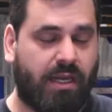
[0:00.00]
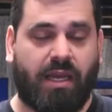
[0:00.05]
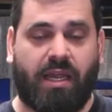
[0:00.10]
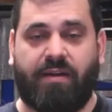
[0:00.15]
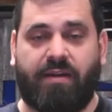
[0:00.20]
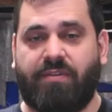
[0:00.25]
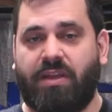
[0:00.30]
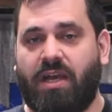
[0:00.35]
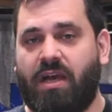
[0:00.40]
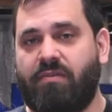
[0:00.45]

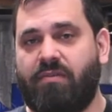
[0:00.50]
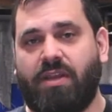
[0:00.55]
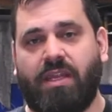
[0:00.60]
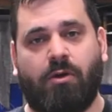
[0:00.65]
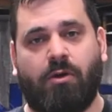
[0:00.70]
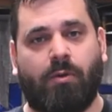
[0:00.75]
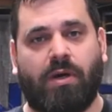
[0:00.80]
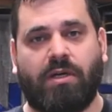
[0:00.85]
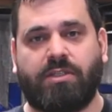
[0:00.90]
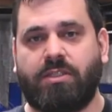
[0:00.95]
And if you have any
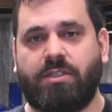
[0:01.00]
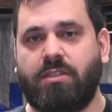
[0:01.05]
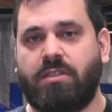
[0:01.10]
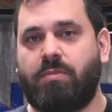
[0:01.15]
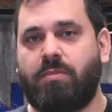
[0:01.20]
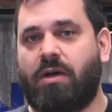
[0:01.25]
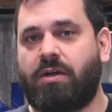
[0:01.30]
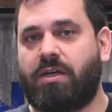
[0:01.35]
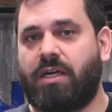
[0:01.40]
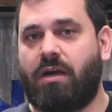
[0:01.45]
questions
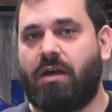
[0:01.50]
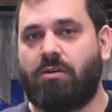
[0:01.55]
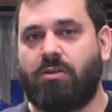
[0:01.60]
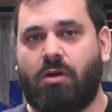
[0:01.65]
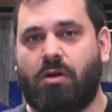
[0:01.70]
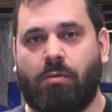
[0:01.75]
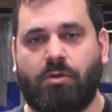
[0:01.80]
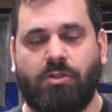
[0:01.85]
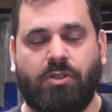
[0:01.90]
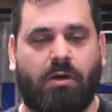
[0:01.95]
about Garrett
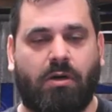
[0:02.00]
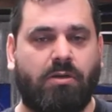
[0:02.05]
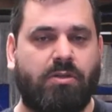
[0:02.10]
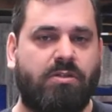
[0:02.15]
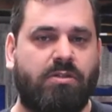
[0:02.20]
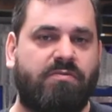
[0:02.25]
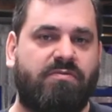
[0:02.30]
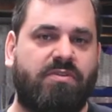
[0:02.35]
turbochargers,